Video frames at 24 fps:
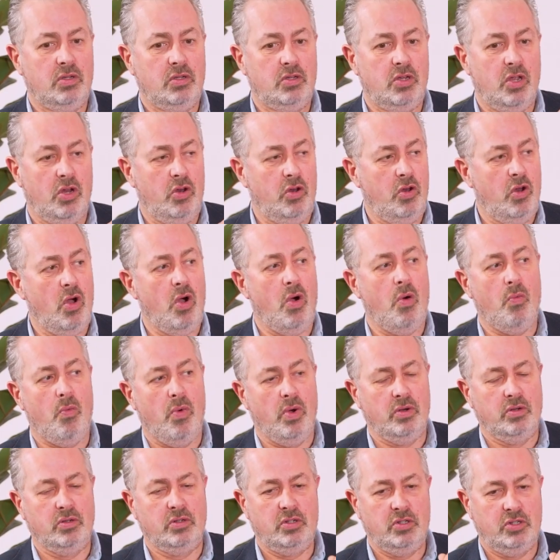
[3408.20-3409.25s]
to not
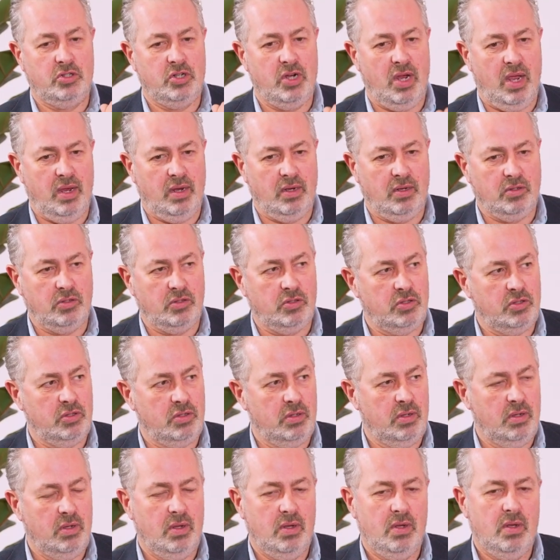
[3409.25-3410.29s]
want to change.
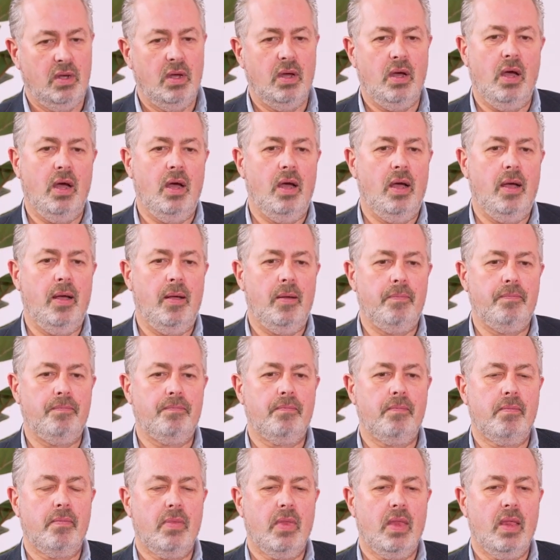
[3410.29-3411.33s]
And
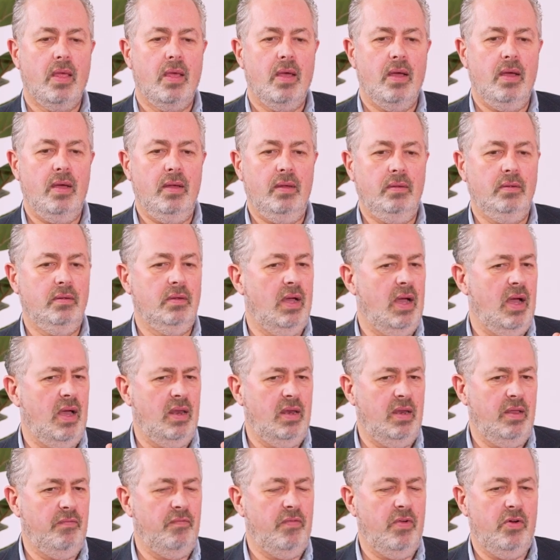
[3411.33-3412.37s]

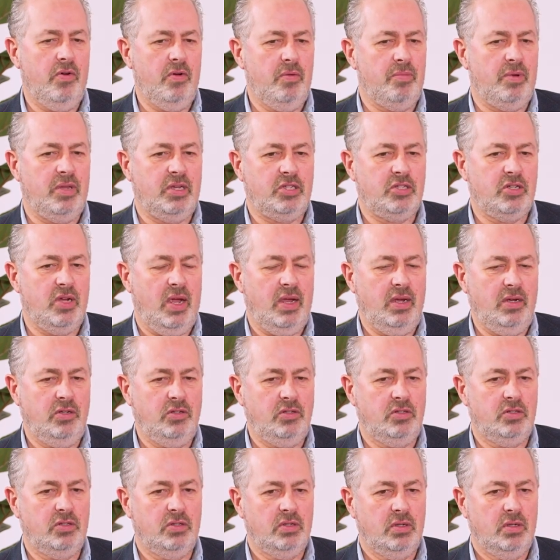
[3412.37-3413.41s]
invariably,
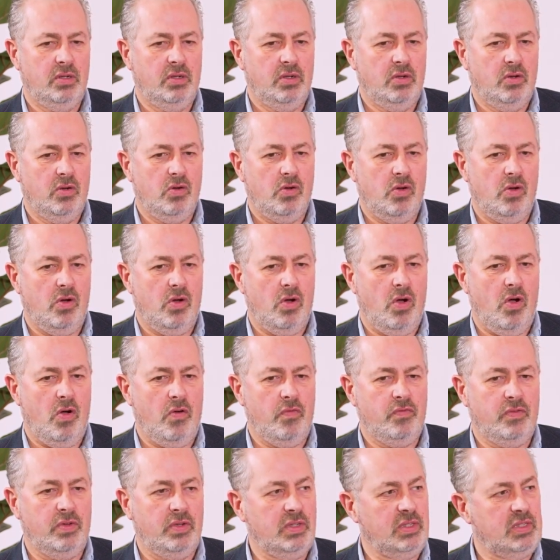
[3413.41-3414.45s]
change
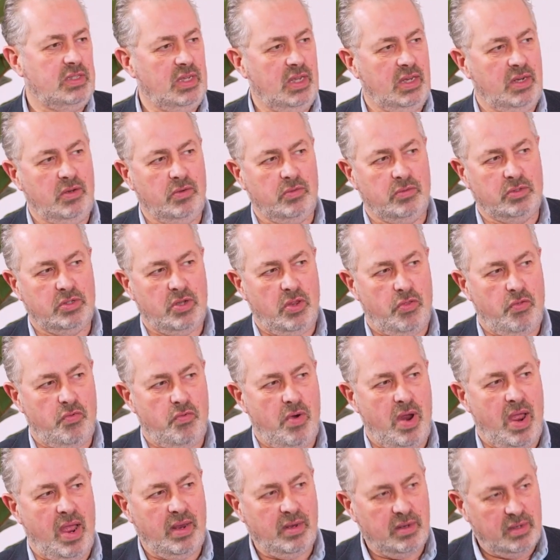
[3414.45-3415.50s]
often signals a
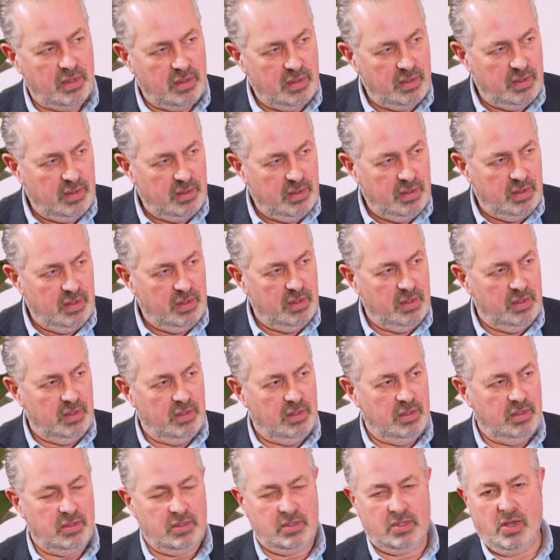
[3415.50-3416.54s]
threat.
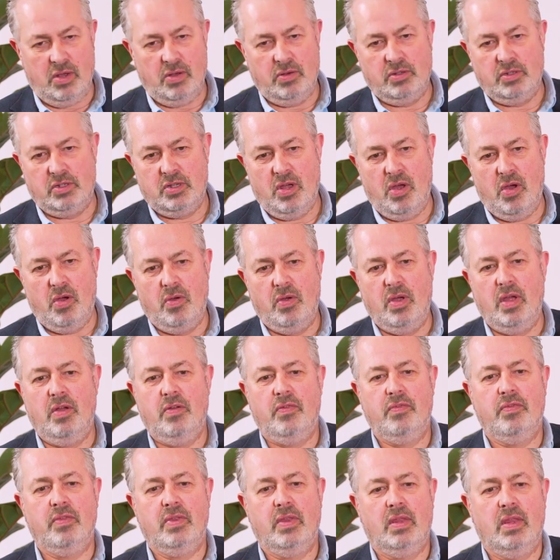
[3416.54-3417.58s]
So
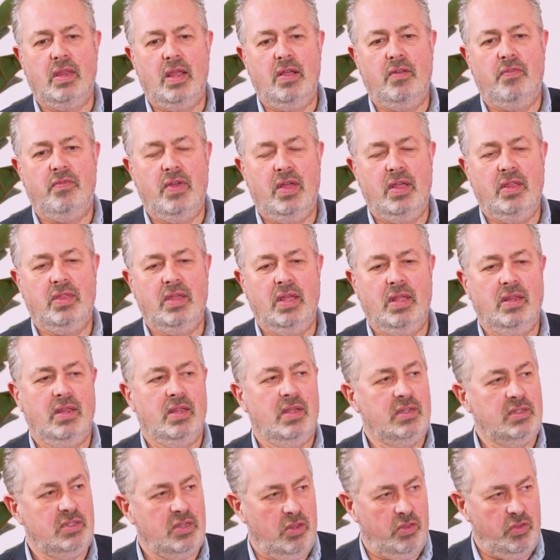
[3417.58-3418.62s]
if they think
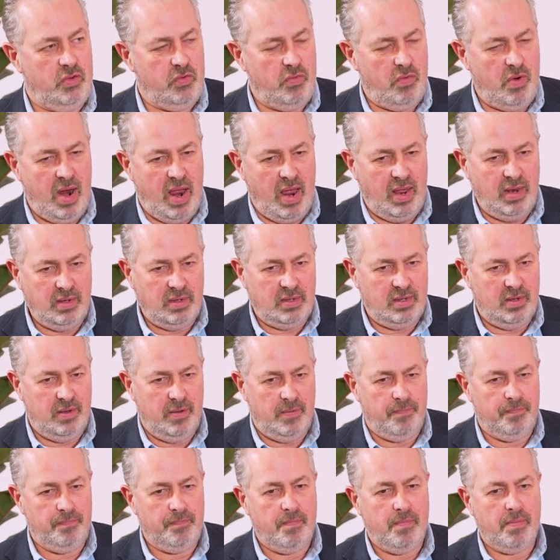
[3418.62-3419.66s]
there's a threat,
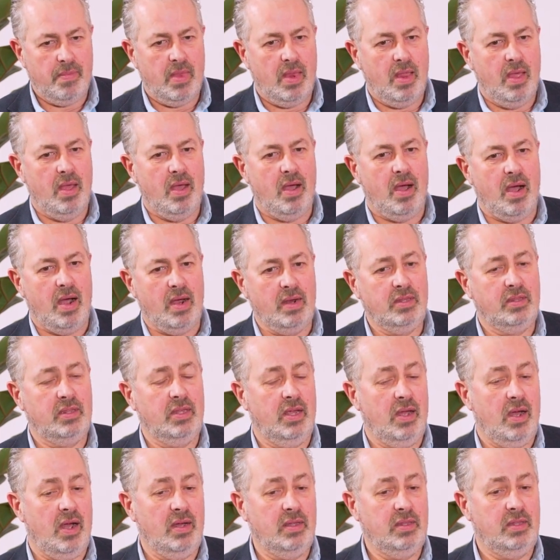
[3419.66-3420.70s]
I
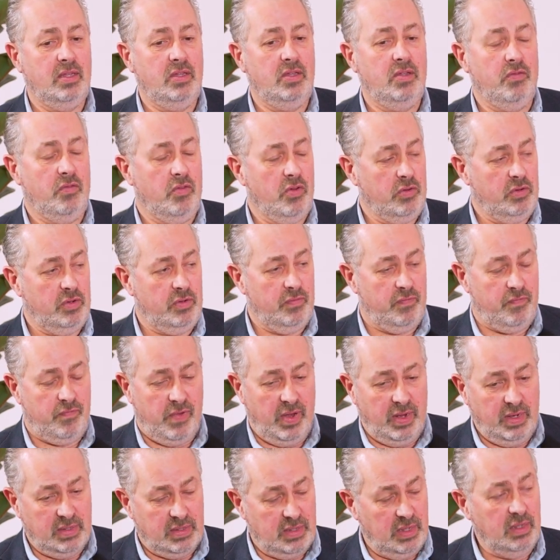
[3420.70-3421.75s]
think you've got to
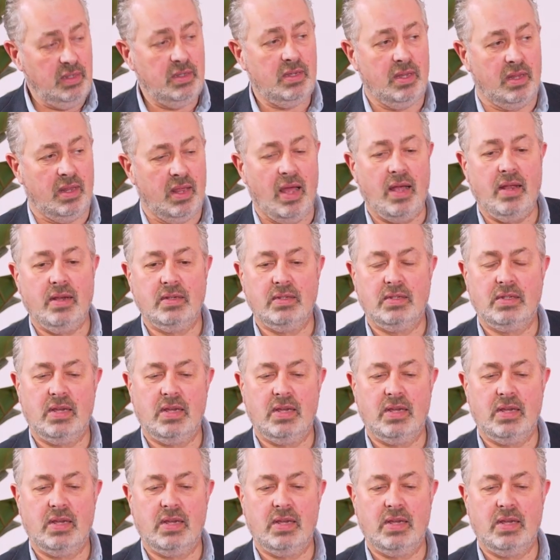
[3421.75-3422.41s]
face into that and